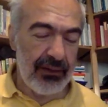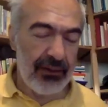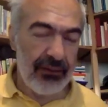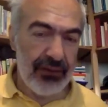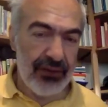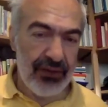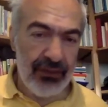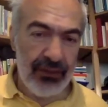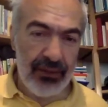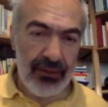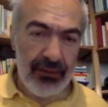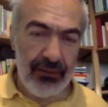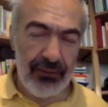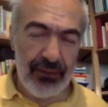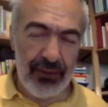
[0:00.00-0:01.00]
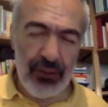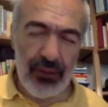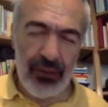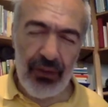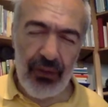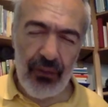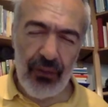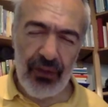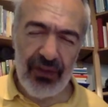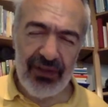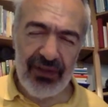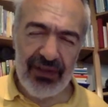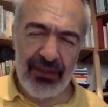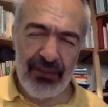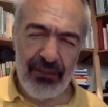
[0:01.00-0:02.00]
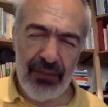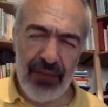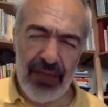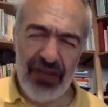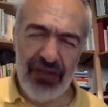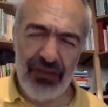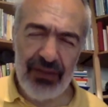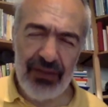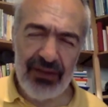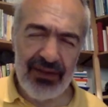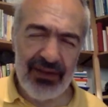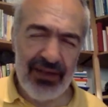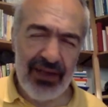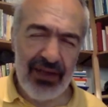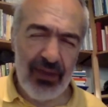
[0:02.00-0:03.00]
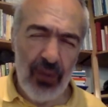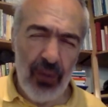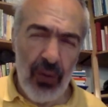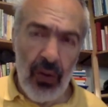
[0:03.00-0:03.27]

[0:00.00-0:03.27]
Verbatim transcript: of reservoir, reservoir award scheme management is like